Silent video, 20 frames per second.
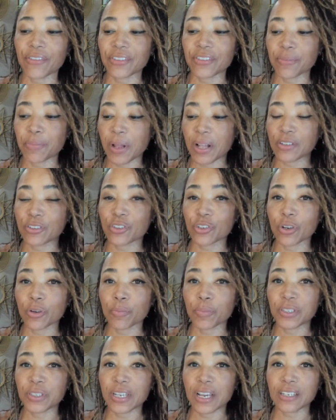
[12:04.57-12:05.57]
have to balance
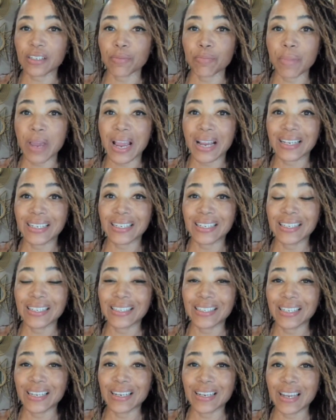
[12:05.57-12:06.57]
sodium, potassium,
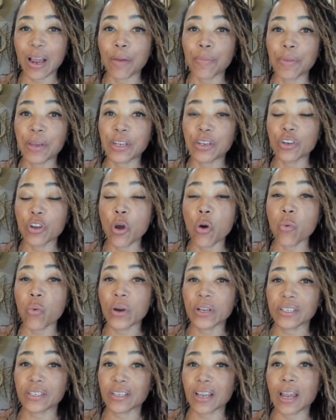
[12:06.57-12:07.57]
magnesium, and know
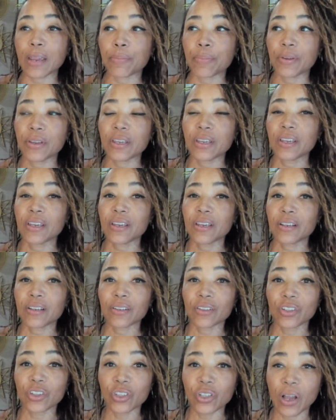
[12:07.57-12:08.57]
what type.
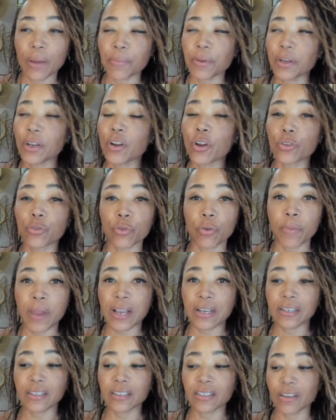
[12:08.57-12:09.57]
I'm going to go through a
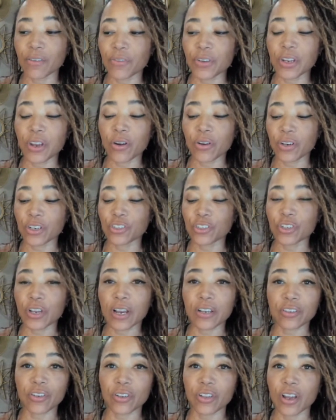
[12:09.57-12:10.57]
magnesium video because you
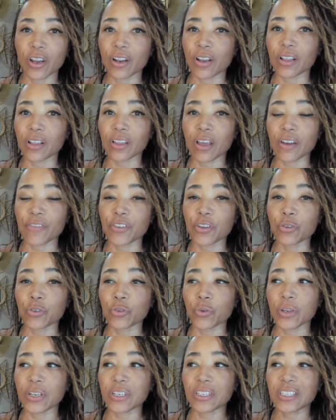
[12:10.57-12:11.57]
guys are a lot of you are
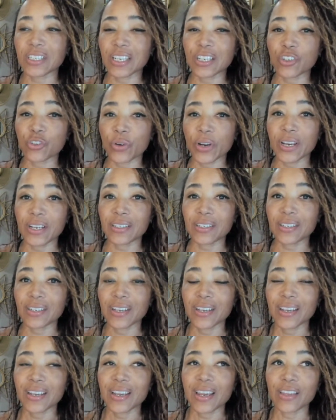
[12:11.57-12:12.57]
doing citrate,
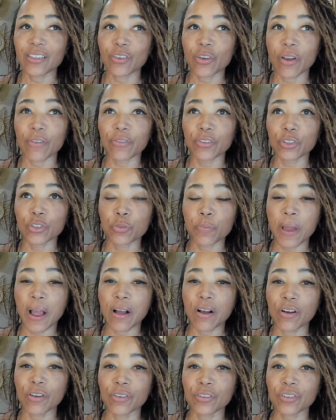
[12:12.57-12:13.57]
and then you have loose
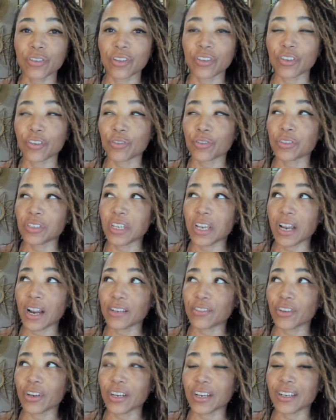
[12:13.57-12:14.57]
bowels, and then you're
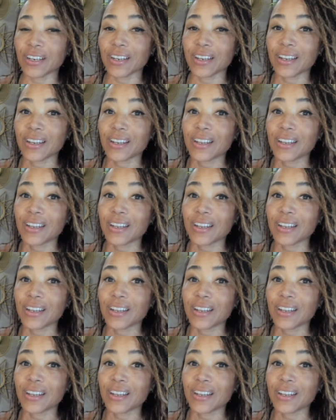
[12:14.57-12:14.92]
dehydrated.